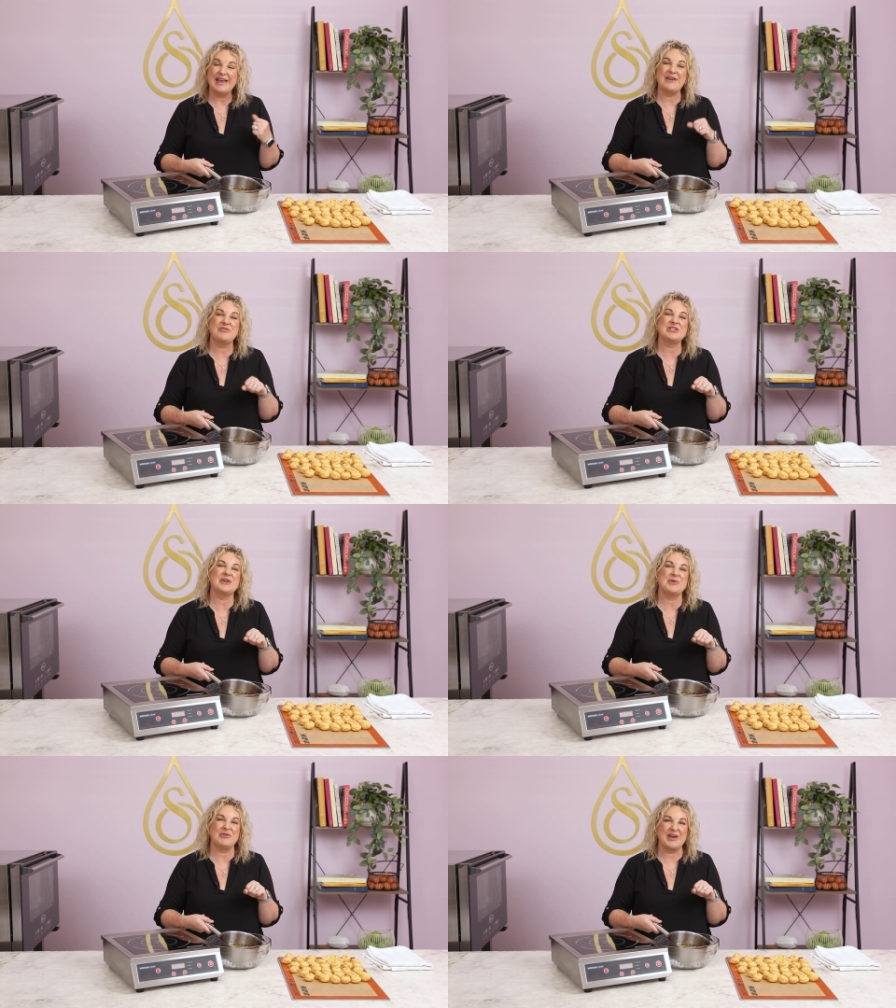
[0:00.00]
Every
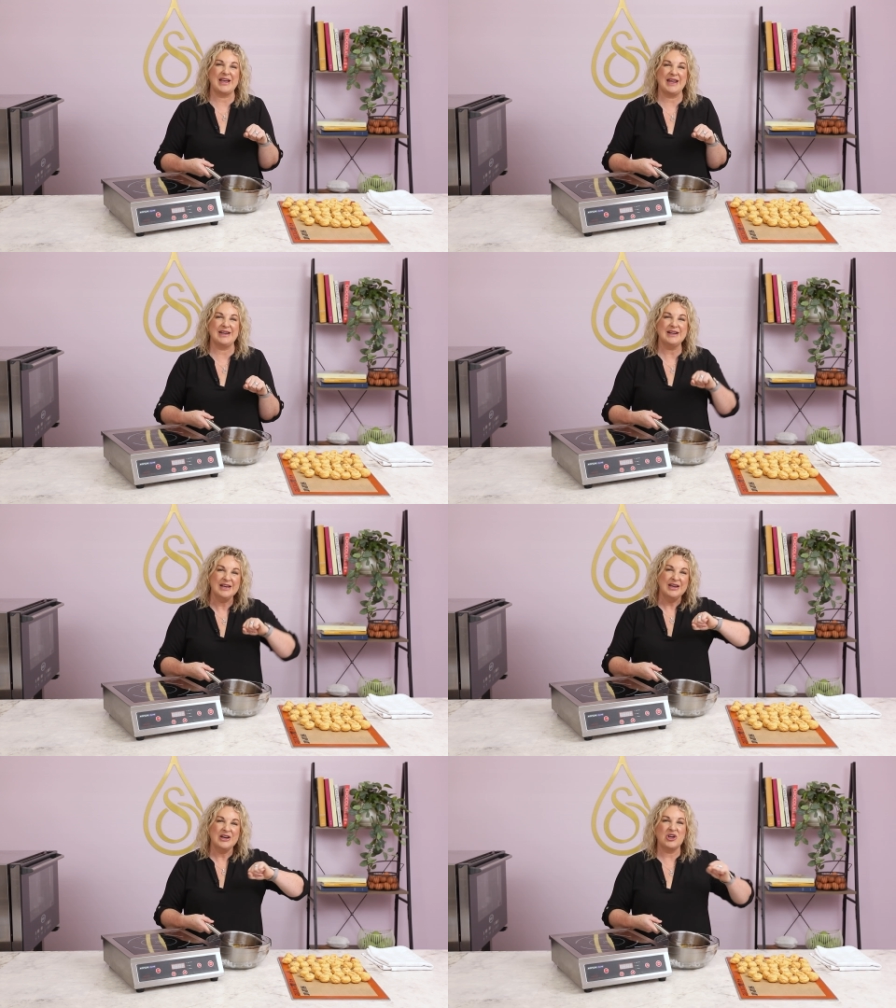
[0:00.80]
time you reheat
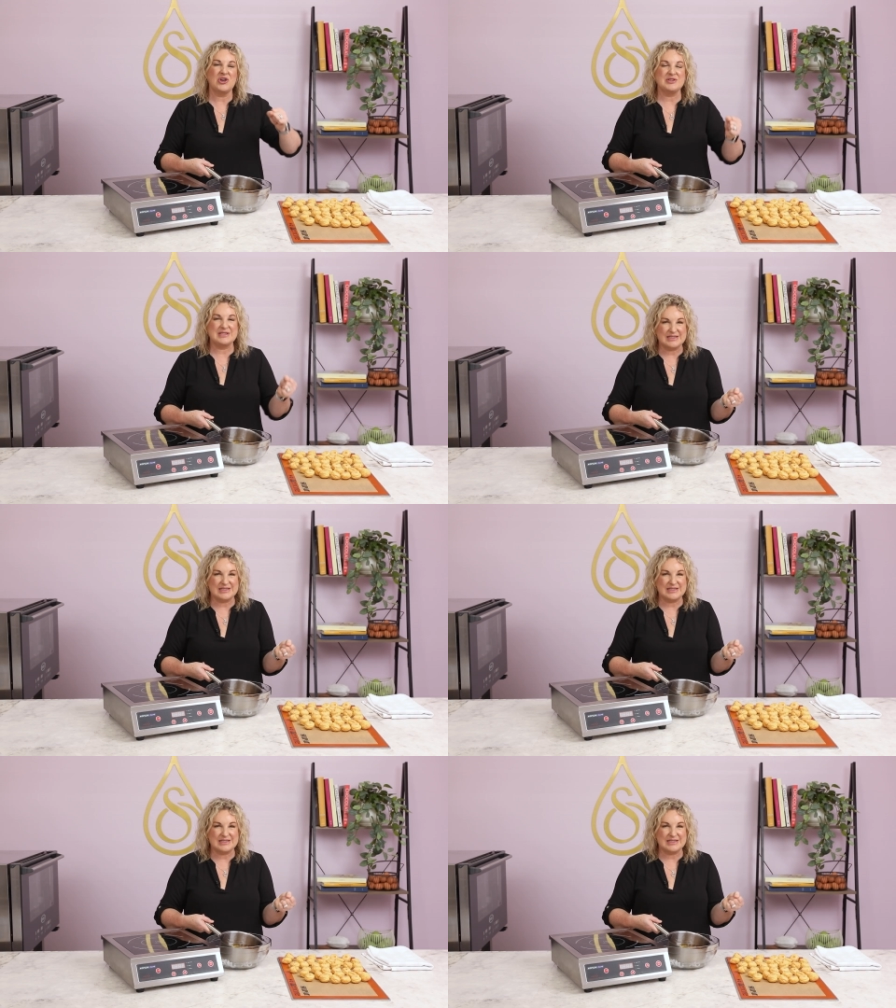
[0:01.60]
it, it goes